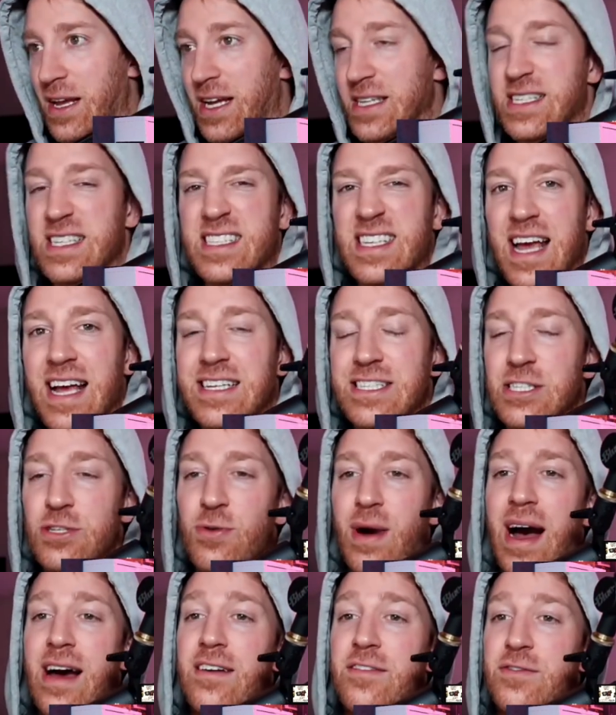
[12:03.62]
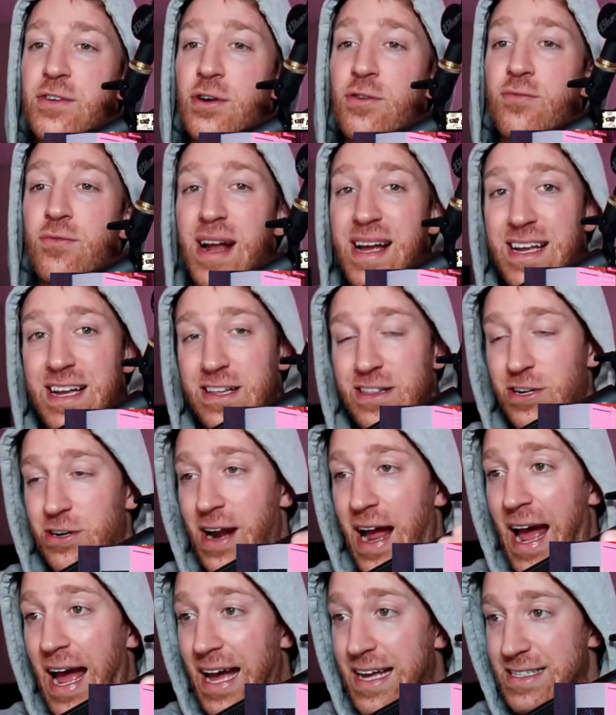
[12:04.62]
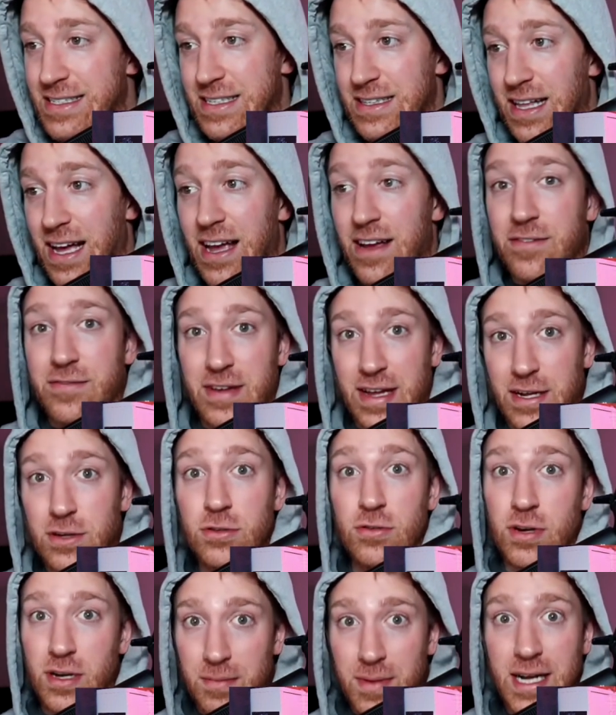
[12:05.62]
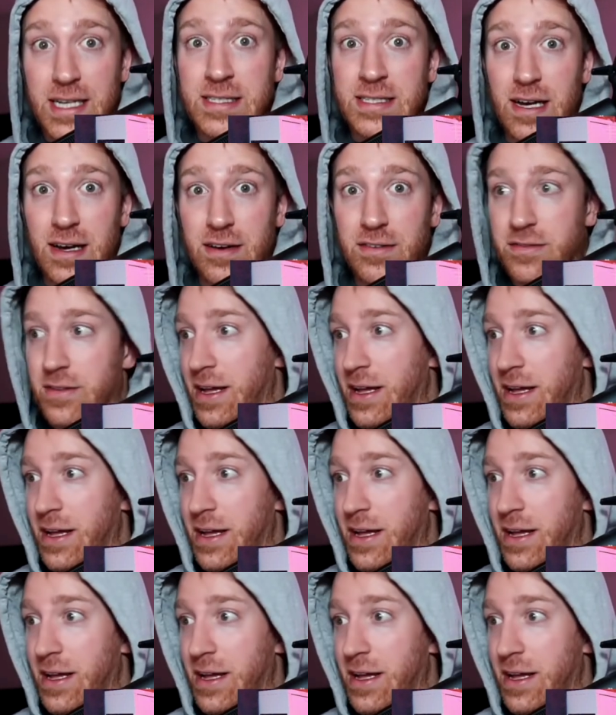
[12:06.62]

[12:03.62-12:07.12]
because it takes you out of your regular regular ass life, including myself.